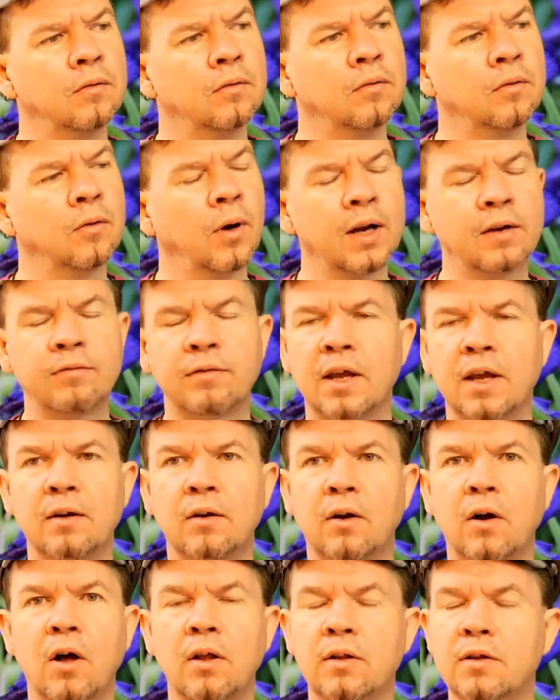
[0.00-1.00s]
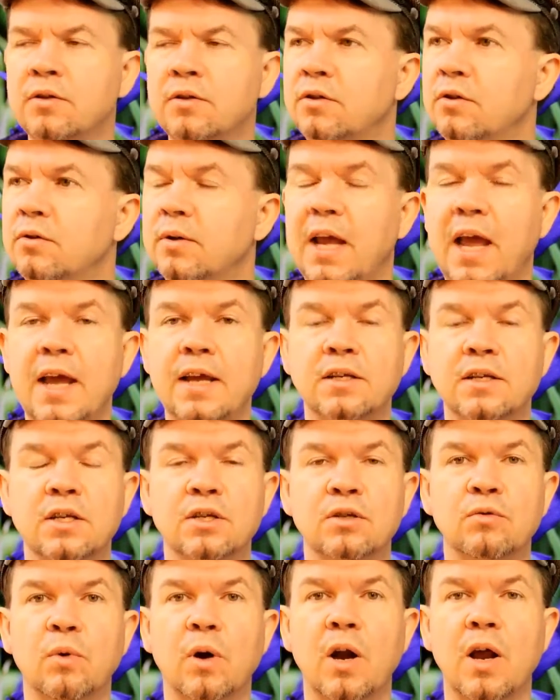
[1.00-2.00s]
what if all those
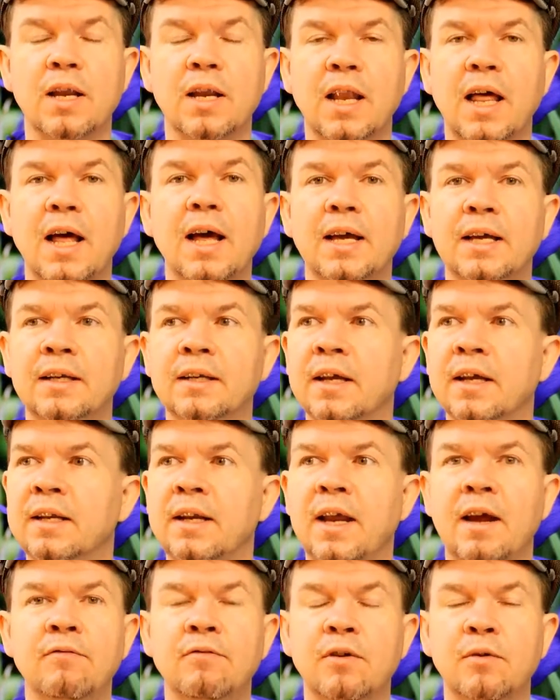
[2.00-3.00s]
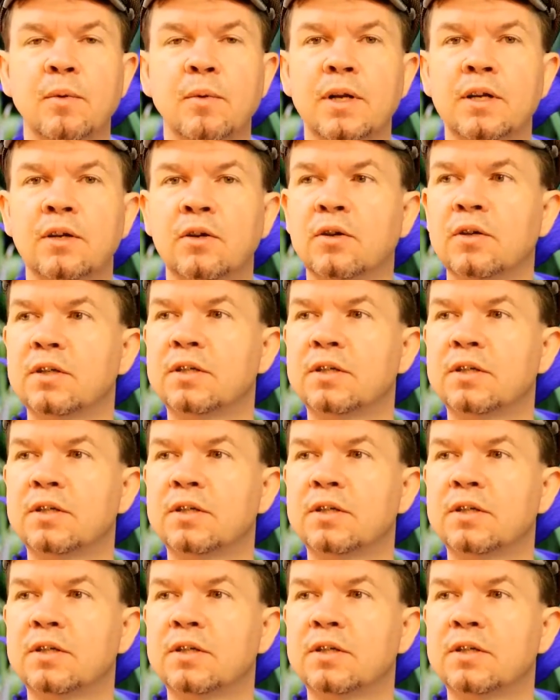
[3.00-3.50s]
suitcases were online and everyone could